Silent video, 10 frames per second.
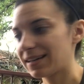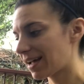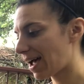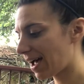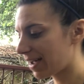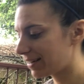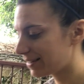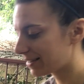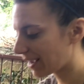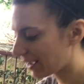
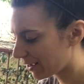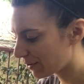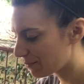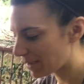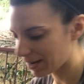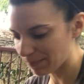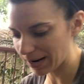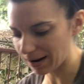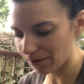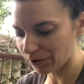and make
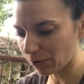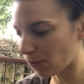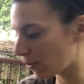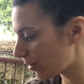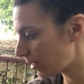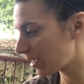my other hole.